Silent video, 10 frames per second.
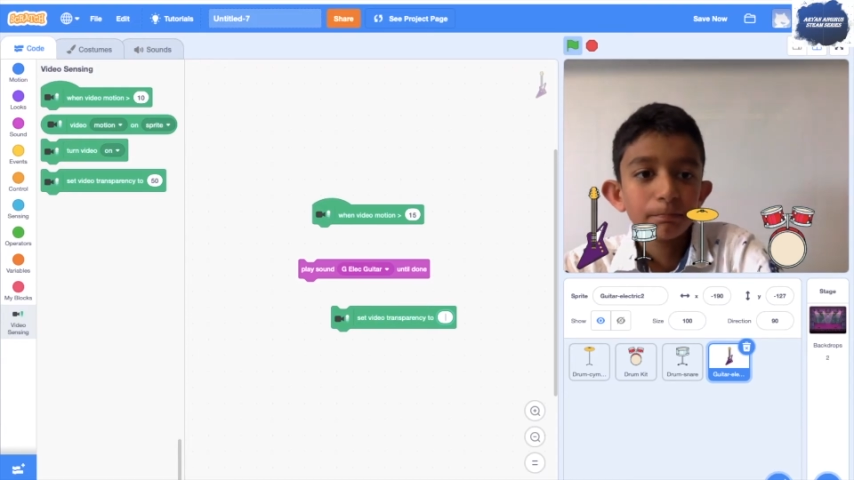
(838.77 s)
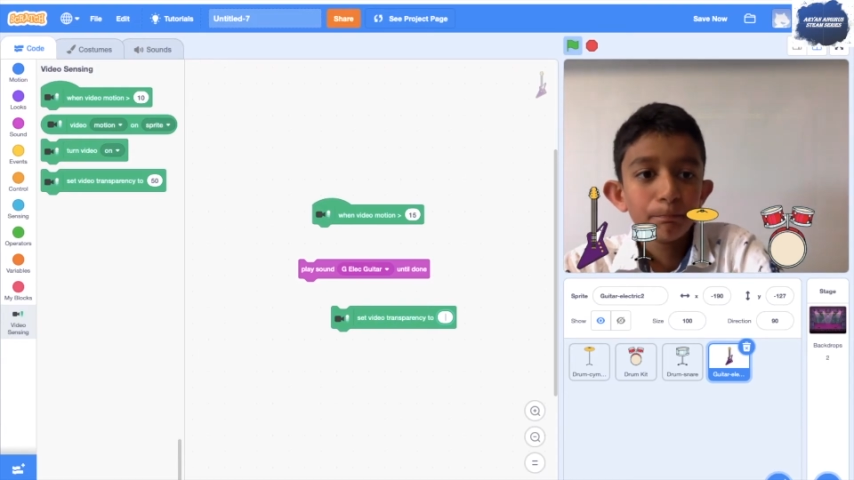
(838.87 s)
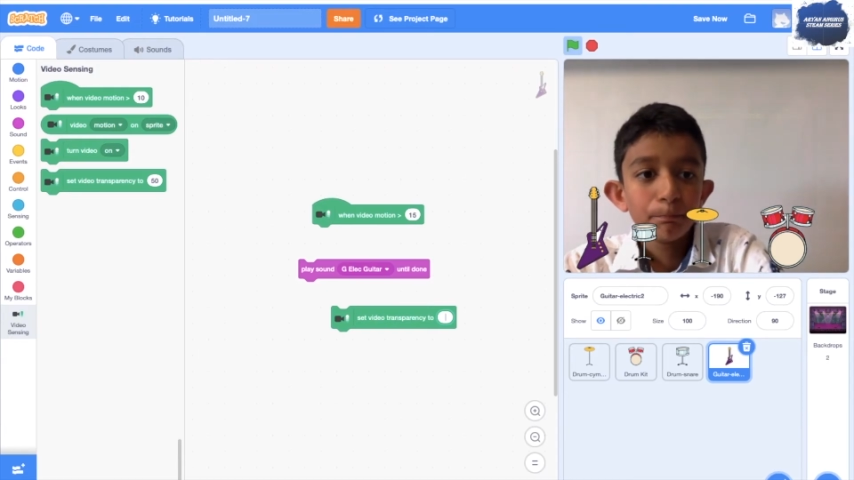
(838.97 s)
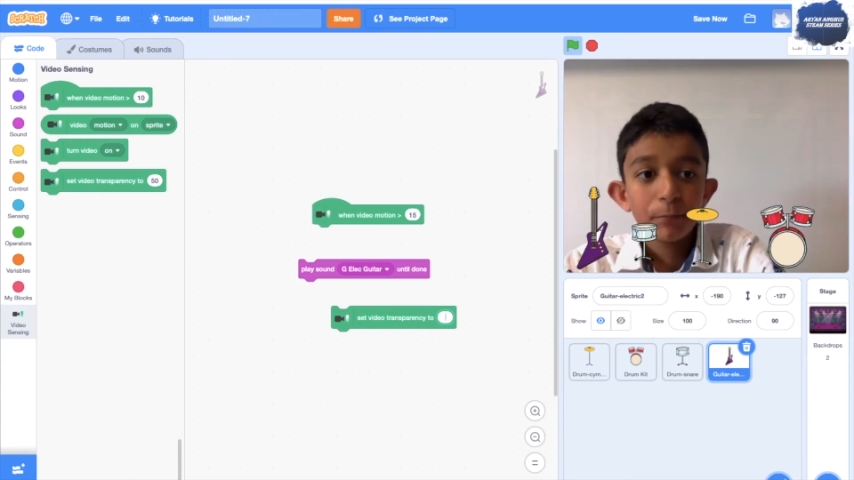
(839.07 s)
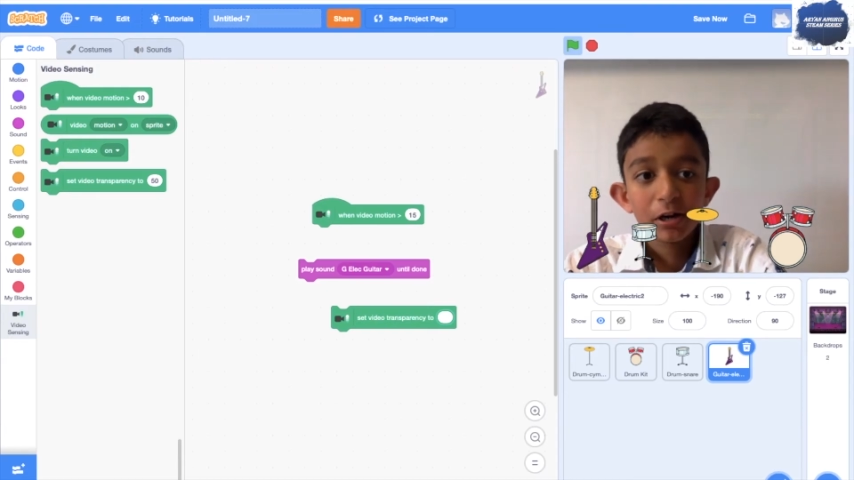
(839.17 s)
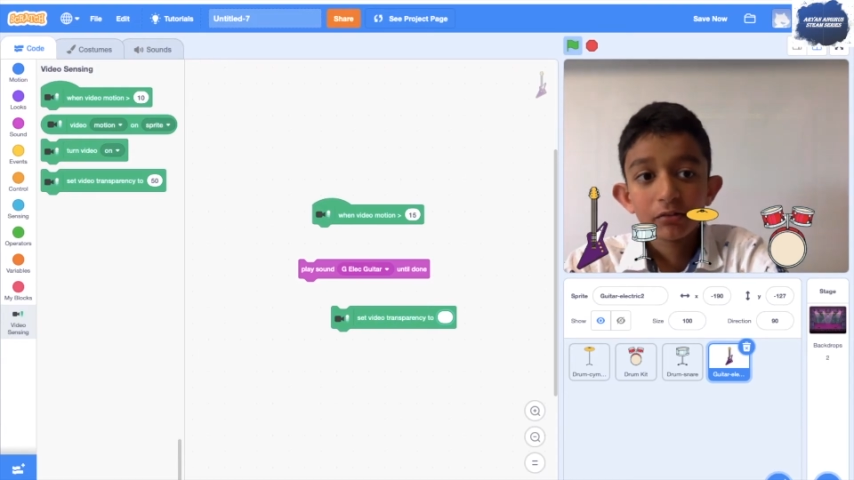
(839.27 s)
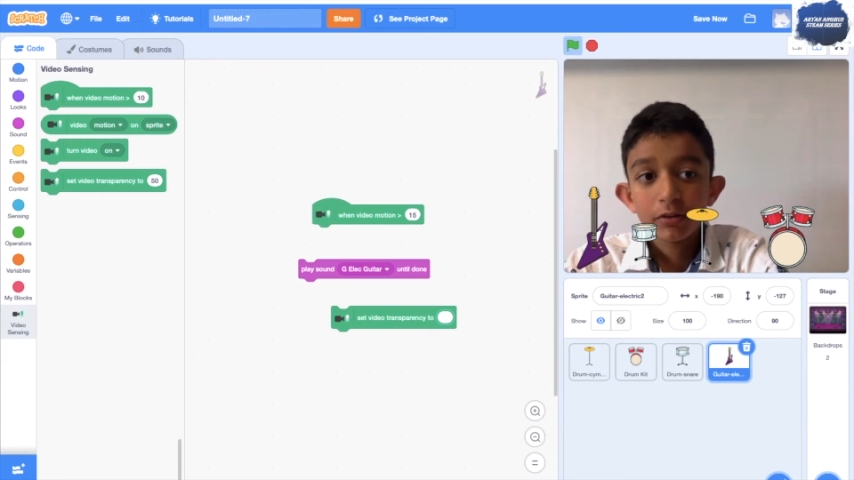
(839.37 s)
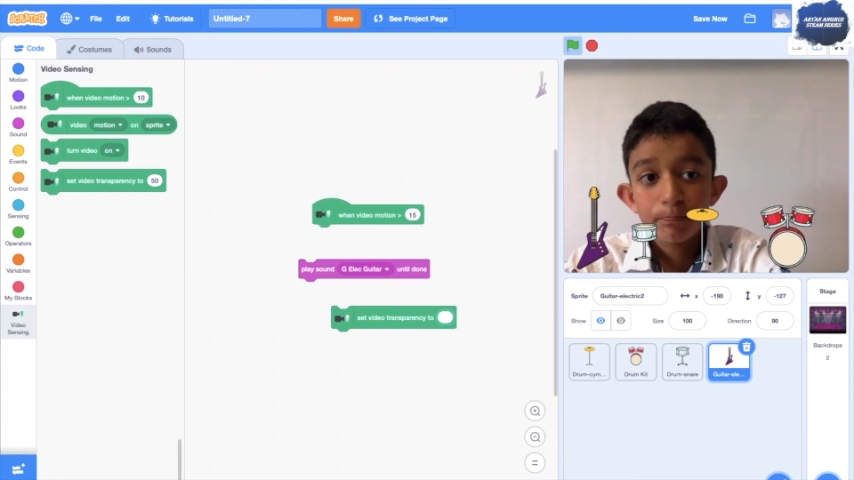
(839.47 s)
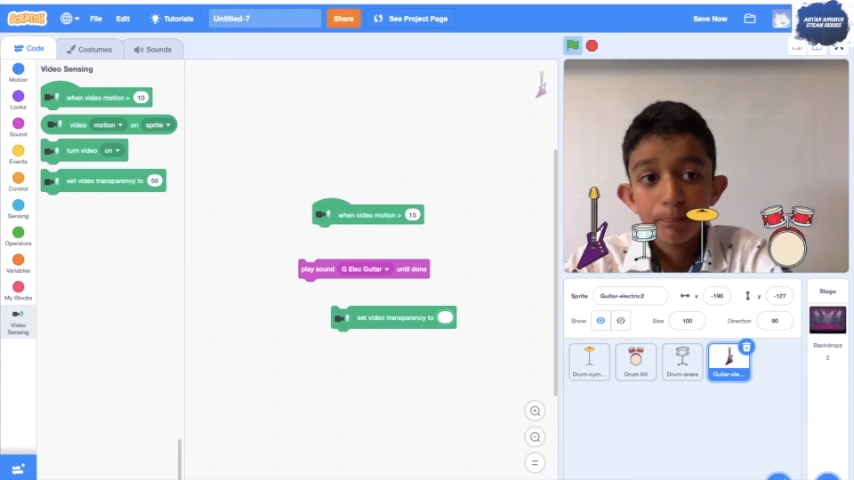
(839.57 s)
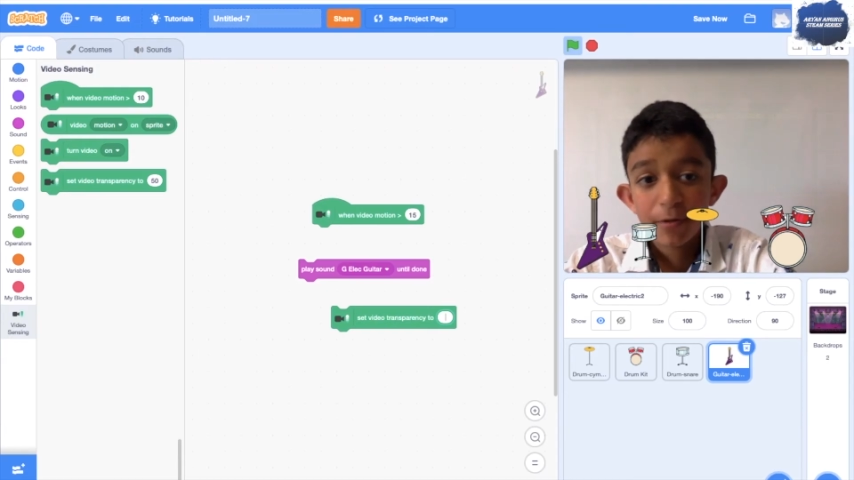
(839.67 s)
barely
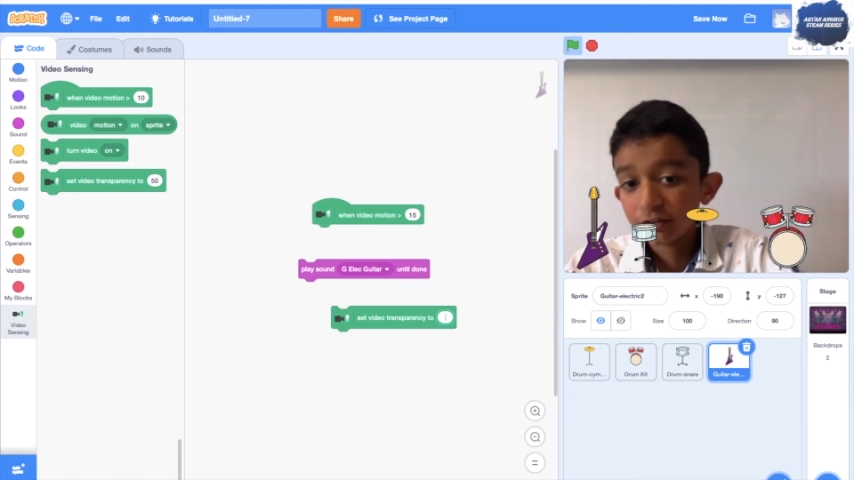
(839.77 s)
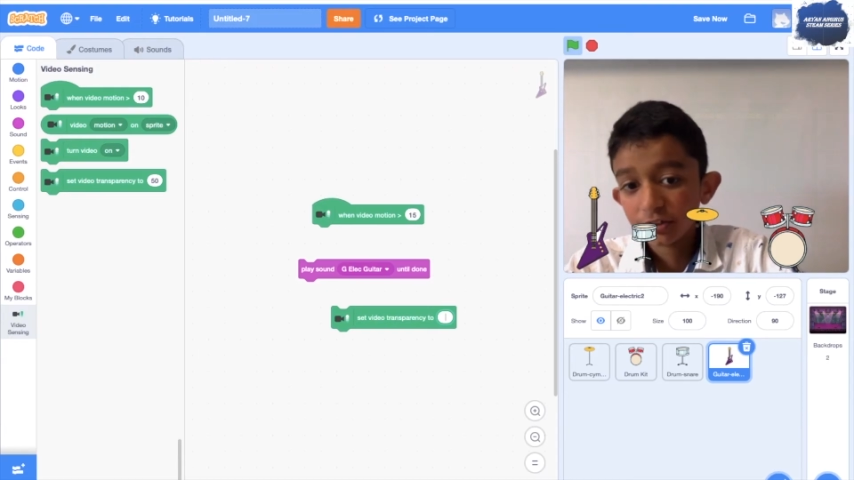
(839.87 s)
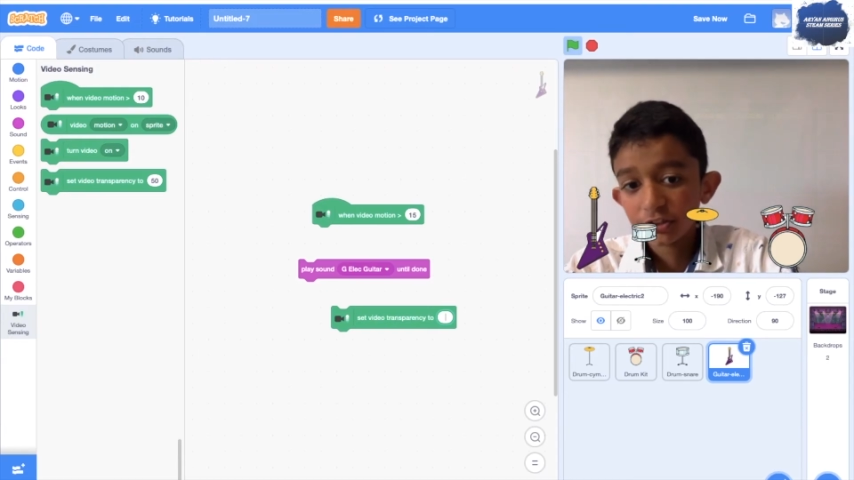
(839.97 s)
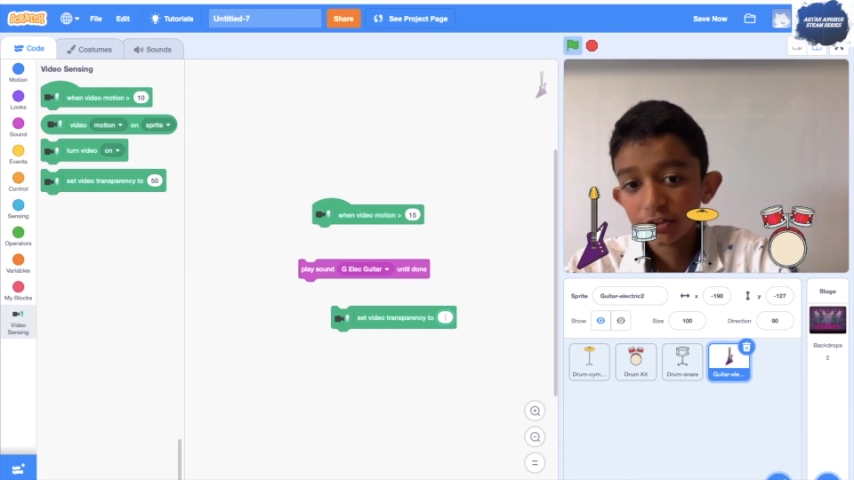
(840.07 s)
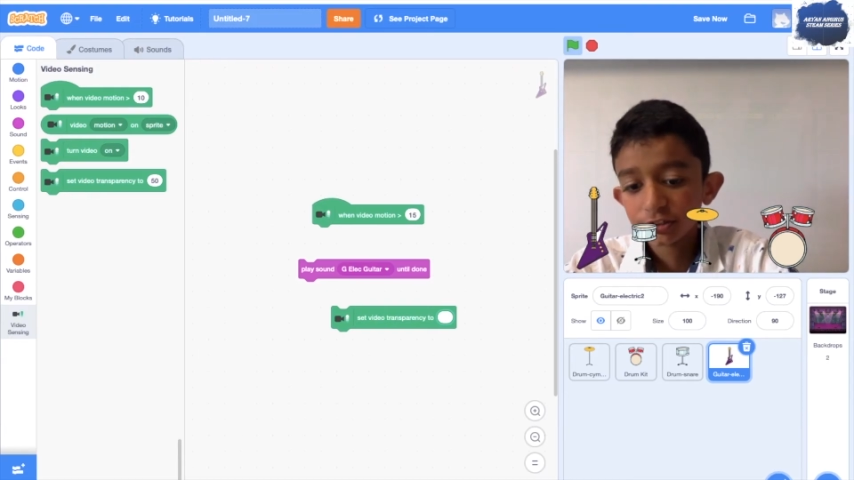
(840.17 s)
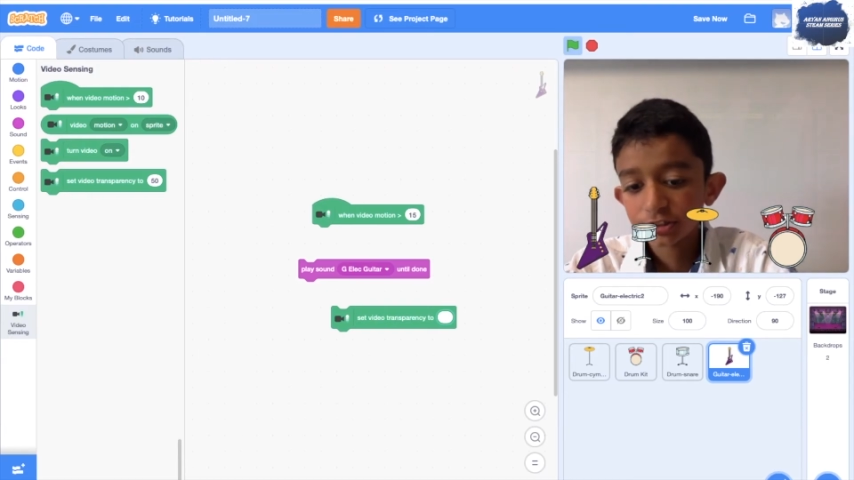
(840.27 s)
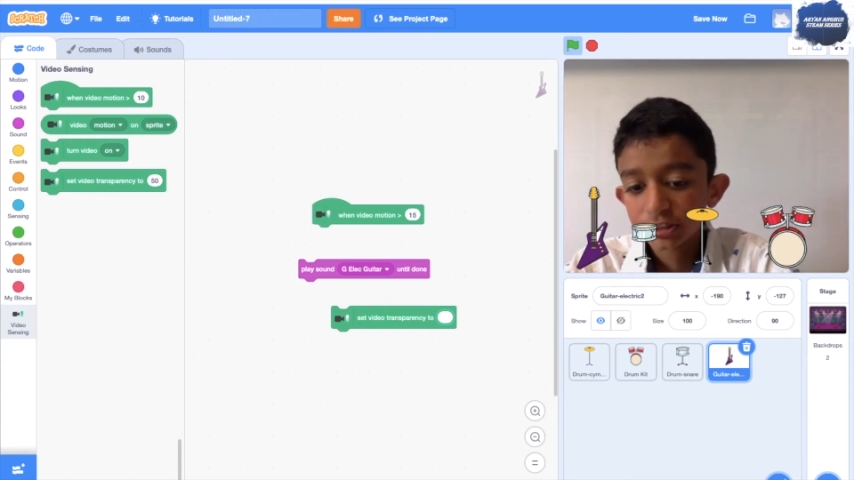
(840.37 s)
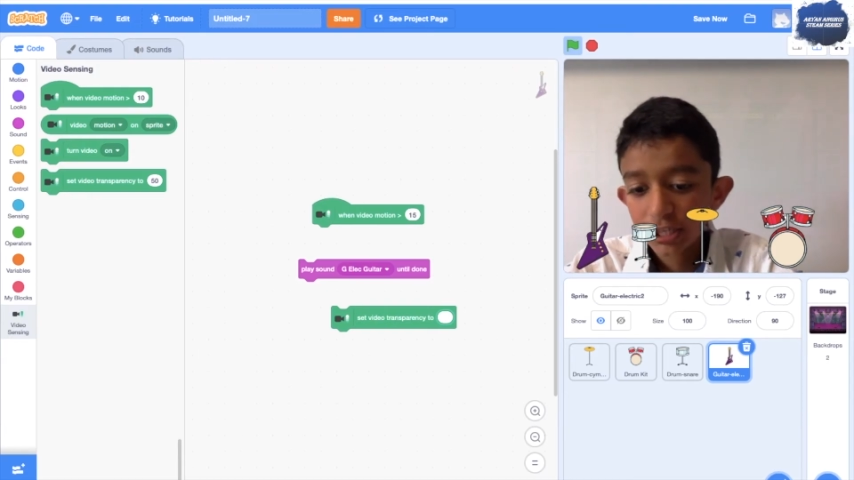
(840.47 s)
see the stage.